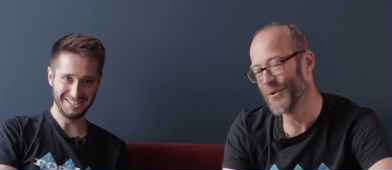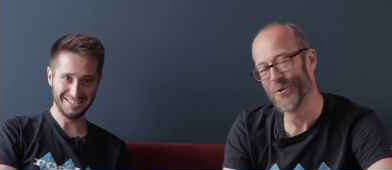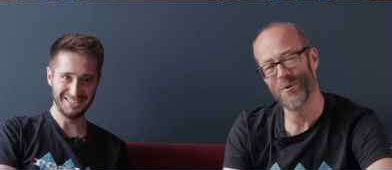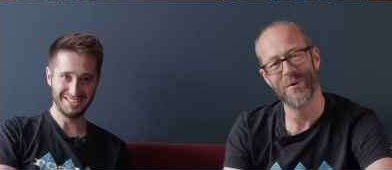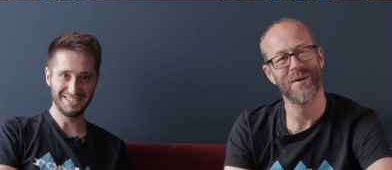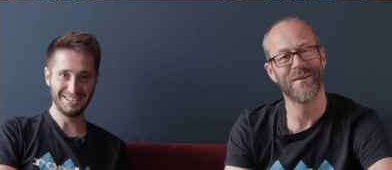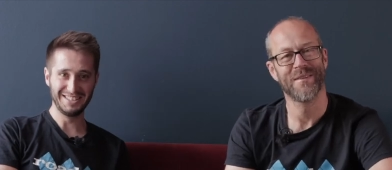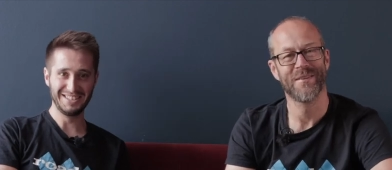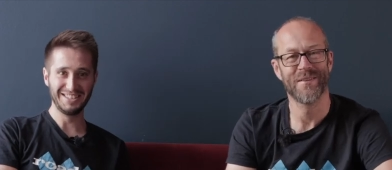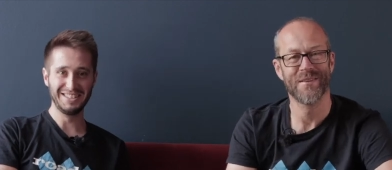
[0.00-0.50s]
Speaker 1: not
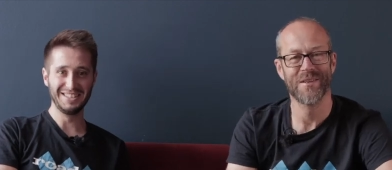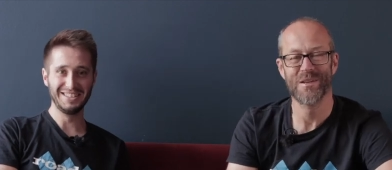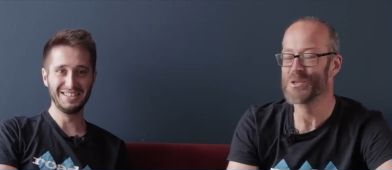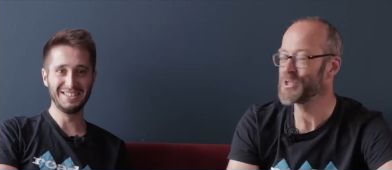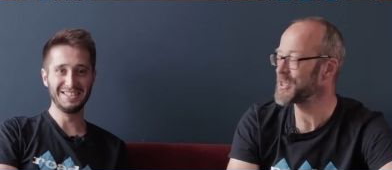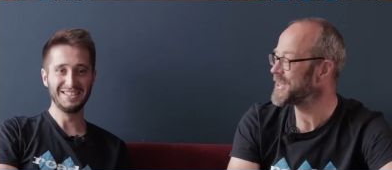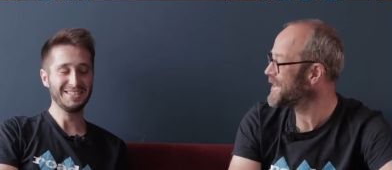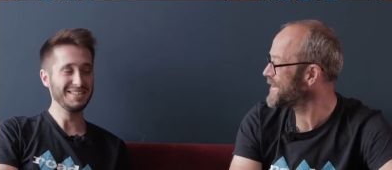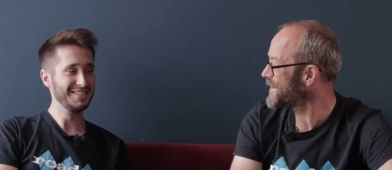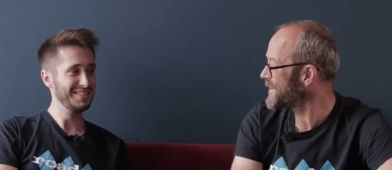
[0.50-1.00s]

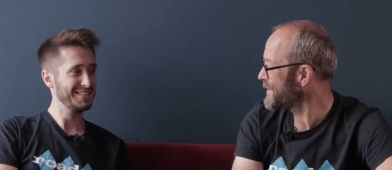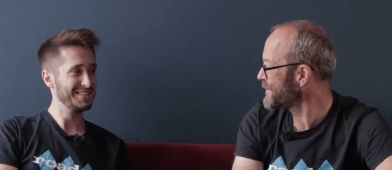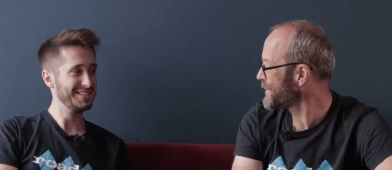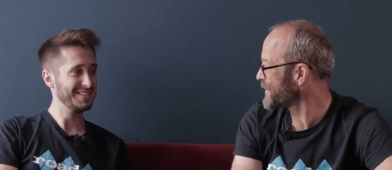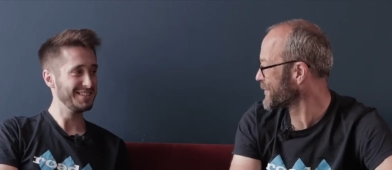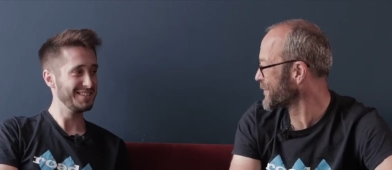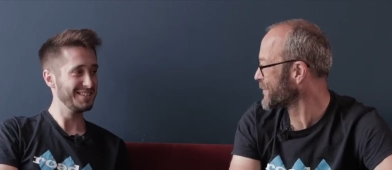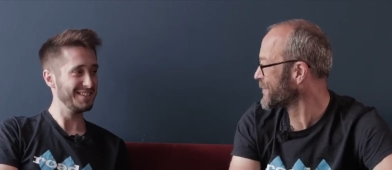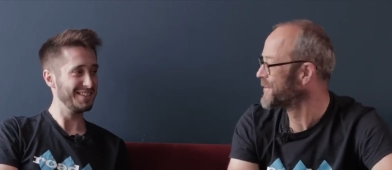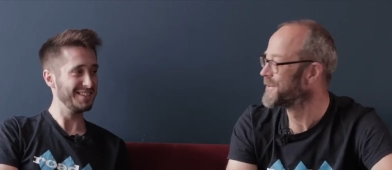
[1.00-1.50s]
usually it's
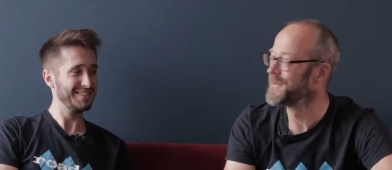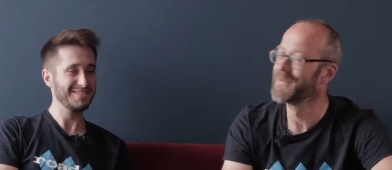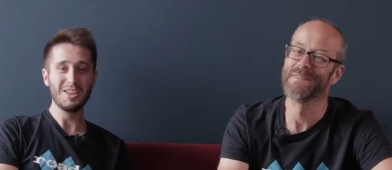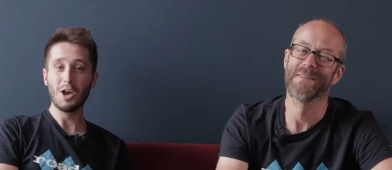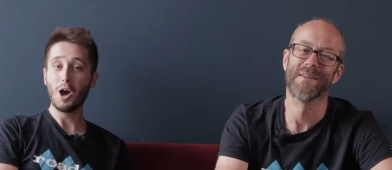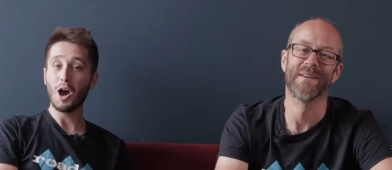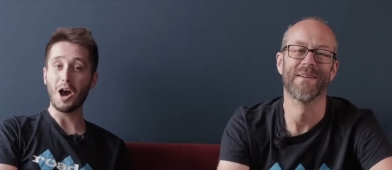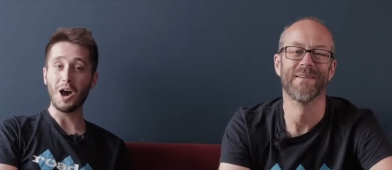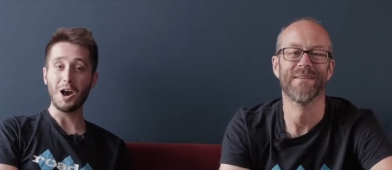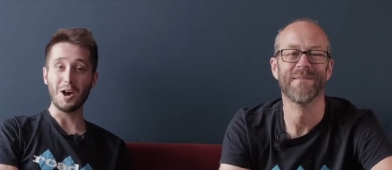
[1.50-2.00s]
useful. Yeah.
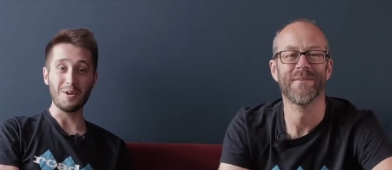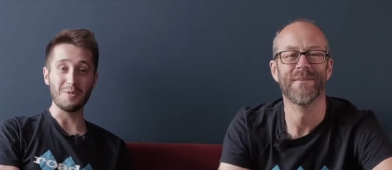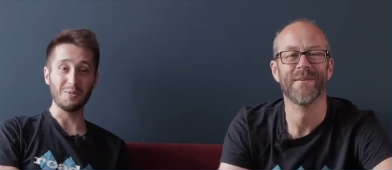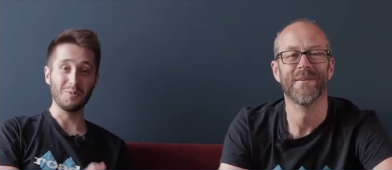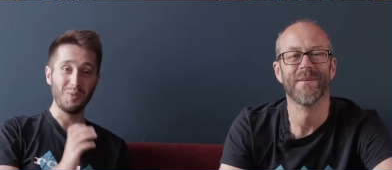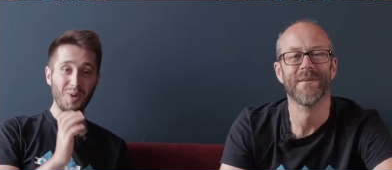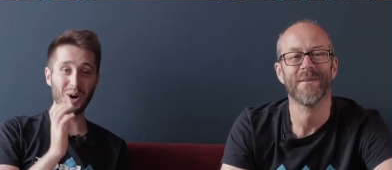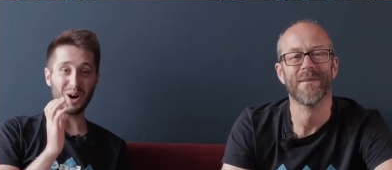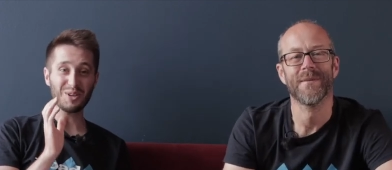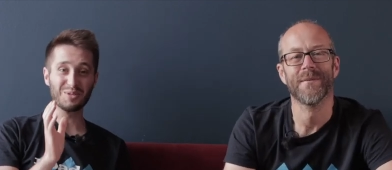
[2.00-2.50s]
Uh,
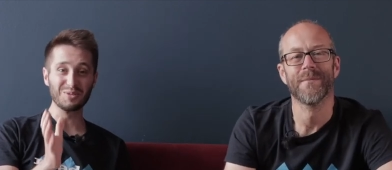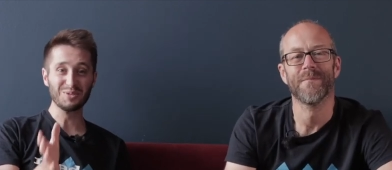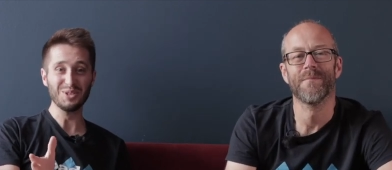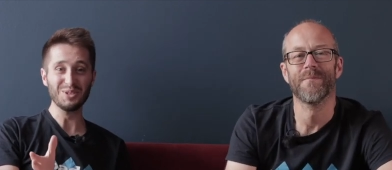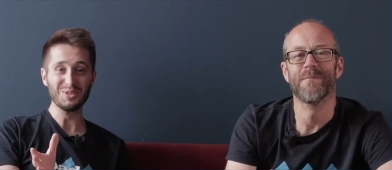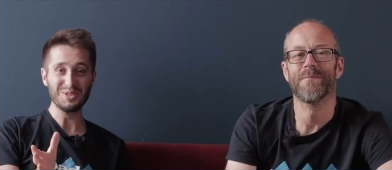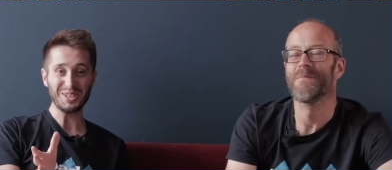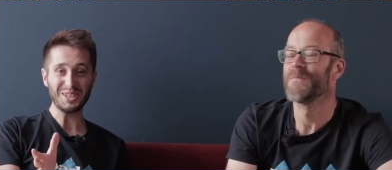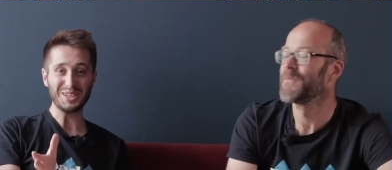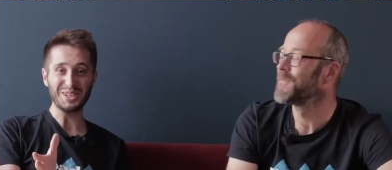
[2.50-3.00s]
while
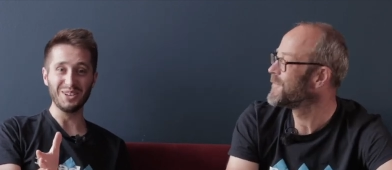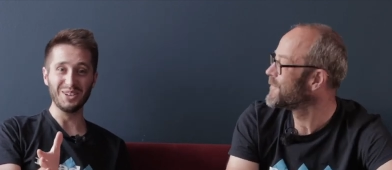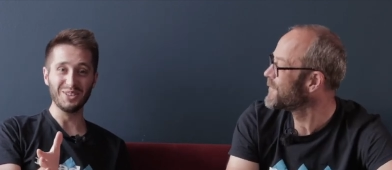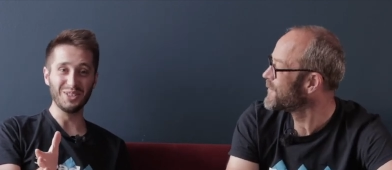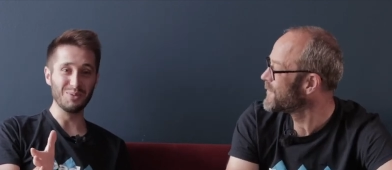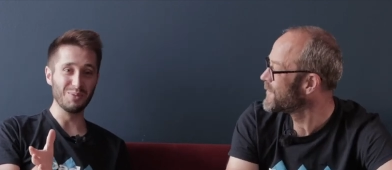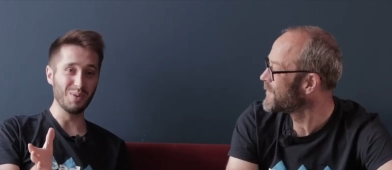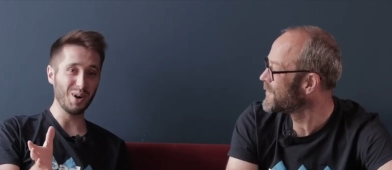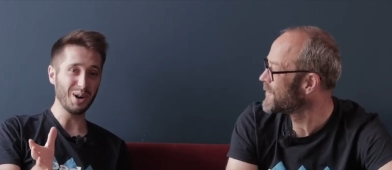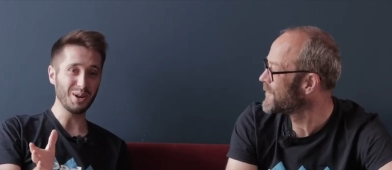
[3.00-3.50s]
routing on the
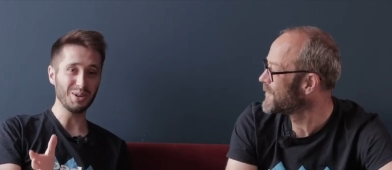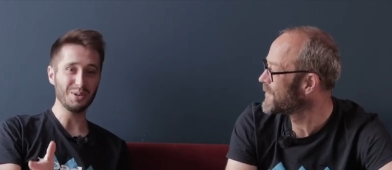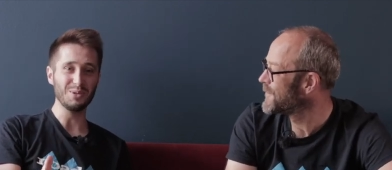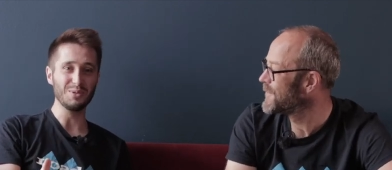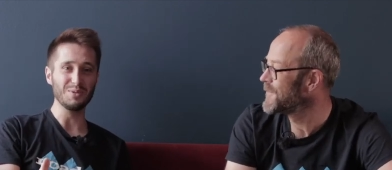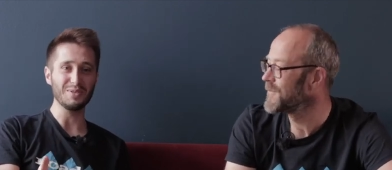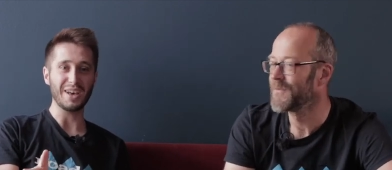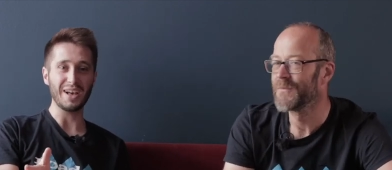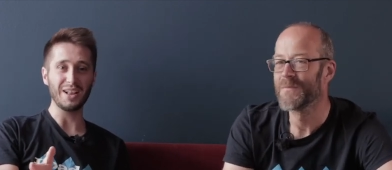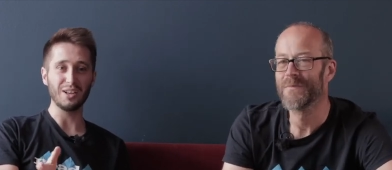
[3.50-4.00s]

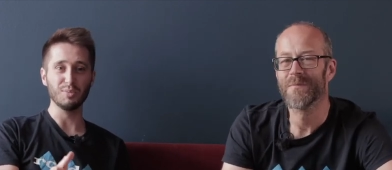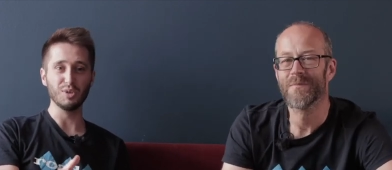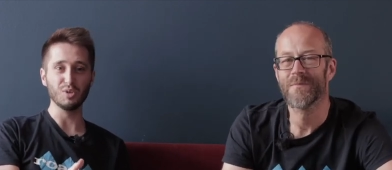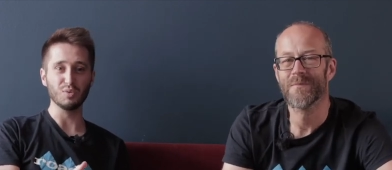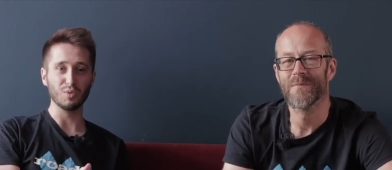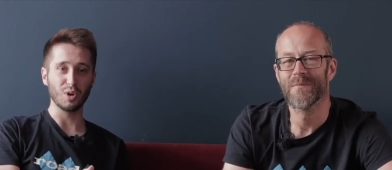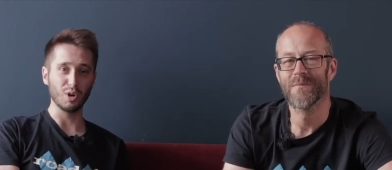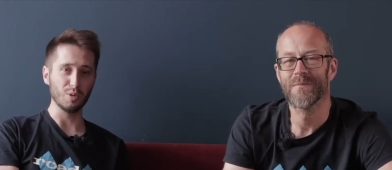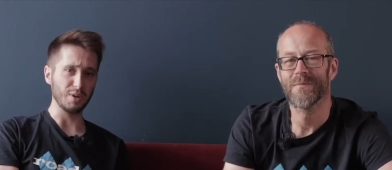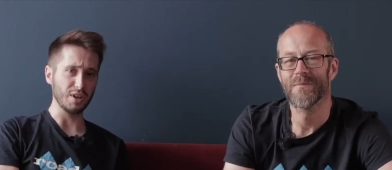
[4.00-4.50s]
Wahoo's Element
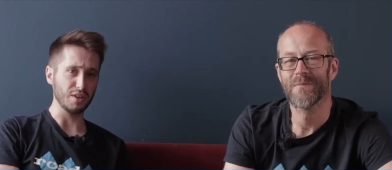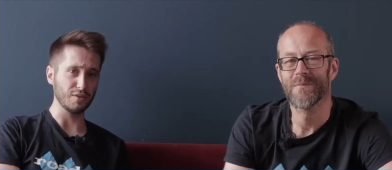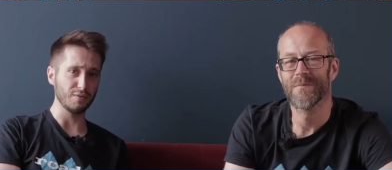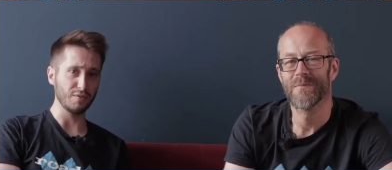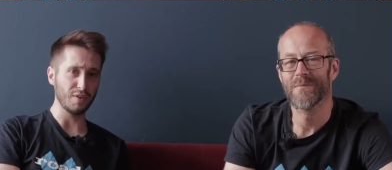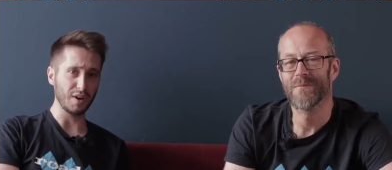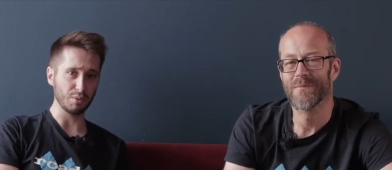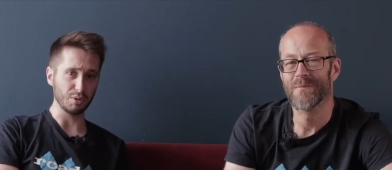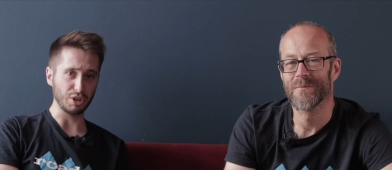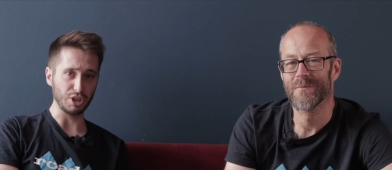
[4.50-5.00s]
Roam is
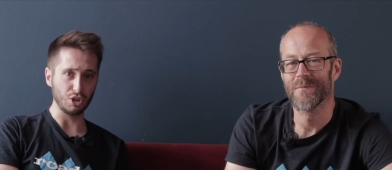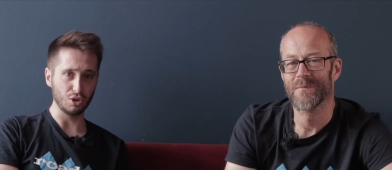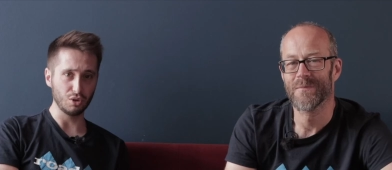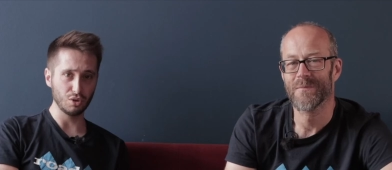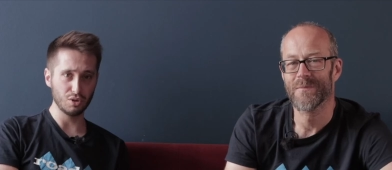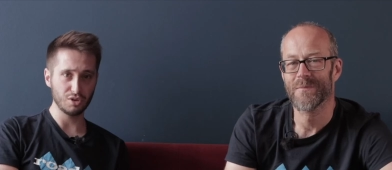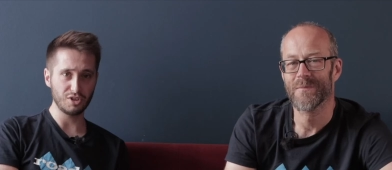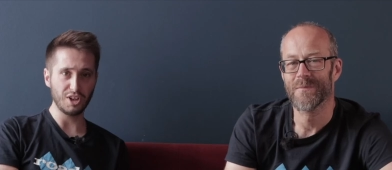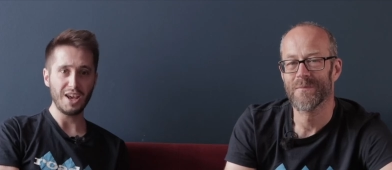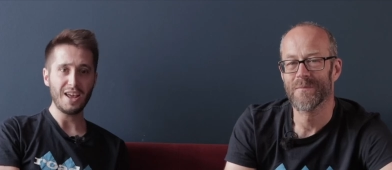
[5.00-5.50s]
very
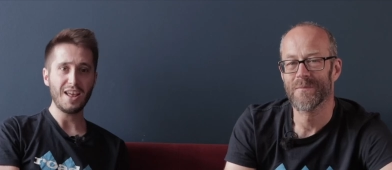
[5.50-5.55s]
good,